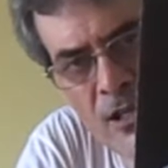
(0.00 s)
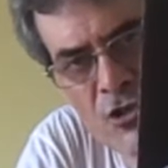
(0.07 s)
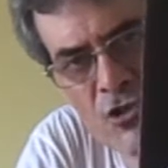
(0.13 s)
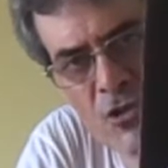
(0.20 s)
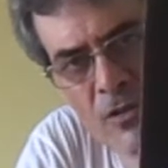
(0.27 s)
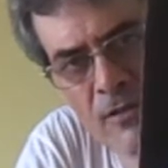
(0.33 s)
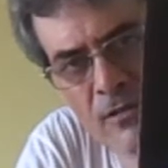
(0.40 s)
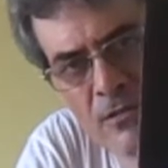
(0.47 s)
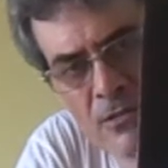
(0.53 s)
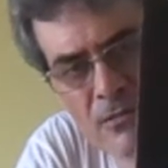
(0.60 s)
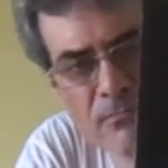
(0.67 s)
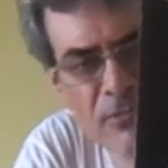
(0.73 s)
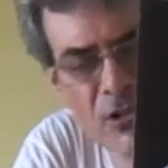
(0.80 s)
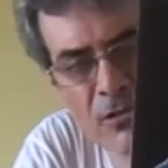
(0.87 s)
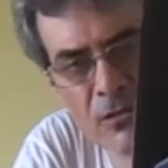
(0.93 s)
each other's,
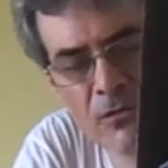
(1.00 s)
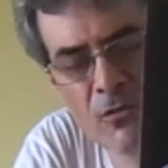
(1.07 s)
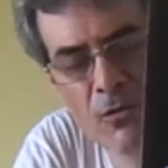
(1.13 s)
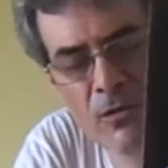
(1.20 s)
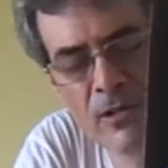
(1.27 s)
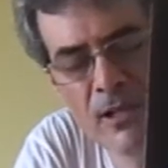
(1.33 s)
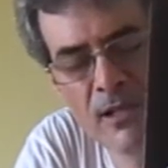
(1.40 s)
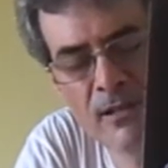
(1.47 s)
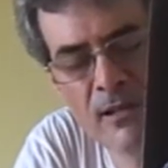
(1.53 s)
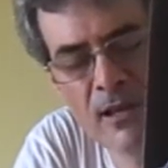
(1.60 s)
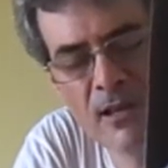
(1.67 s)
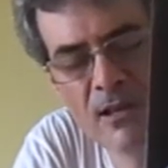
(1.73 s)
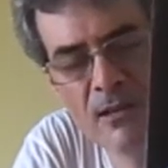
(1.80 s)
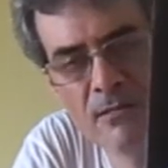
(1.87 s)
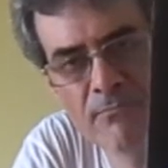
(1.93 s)
you know, holding
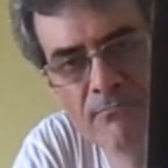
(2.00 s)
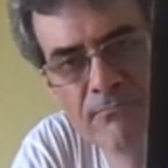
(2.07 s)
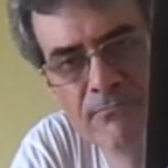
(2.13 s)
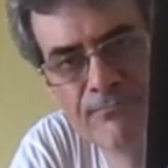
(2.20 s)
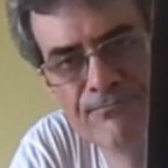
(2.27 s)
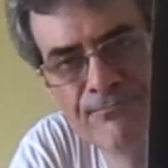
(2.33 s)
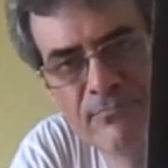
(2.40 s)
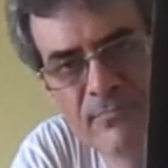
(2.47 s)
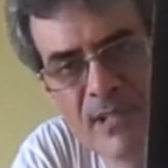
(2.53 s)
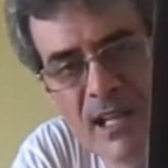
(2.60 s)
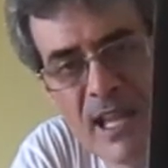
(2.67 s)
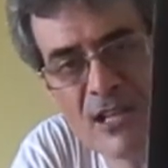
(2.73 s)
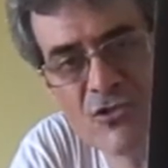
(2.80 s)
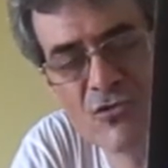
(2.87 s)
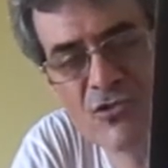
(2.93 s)
a
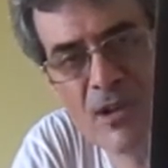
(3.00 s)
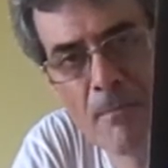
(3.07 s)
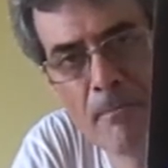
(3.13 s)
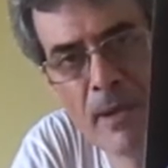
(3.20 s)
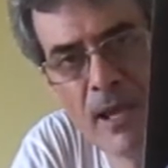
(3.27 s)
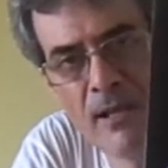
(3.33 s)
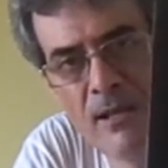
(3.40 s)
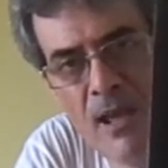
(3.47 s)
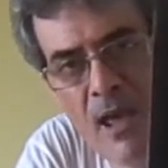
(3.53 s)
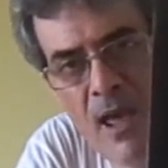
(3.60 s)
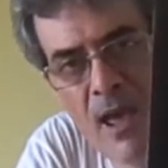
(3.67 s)
glass of champagne,